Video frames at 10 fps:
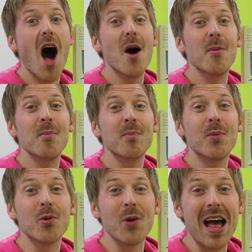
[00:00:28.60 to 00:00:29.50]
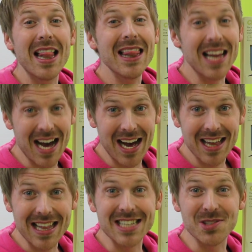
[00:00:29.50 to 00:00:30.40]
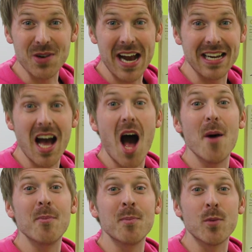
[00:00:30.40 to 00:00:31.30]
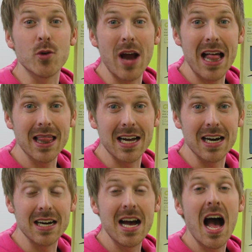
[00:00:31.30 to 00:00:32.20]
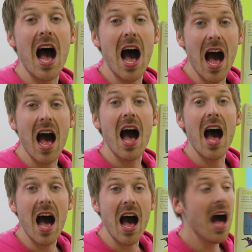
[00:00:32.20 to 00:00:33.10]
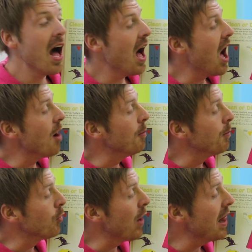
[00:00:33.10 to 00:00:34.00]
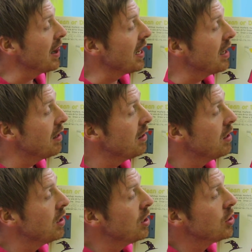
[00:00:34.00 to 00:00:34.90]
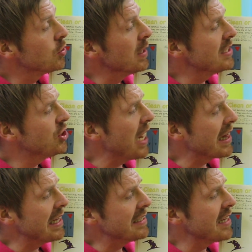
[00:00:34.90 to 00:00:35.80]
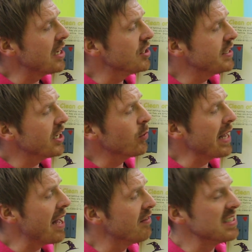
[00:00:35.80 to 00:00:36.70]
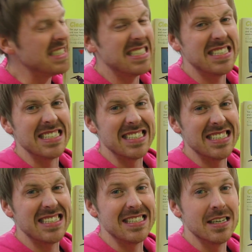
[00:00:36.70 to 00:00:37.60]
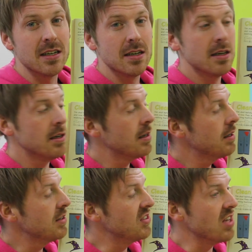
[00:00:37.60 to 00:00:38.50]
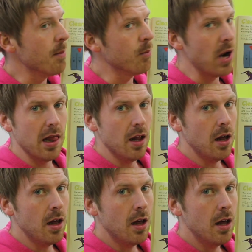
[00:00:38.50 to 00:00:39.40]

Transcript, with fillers: Umbrella. That's right, umbrella. Ah, uh, ah, uh, umbrella. So let's check these letters here. We have z, z, zumbrella,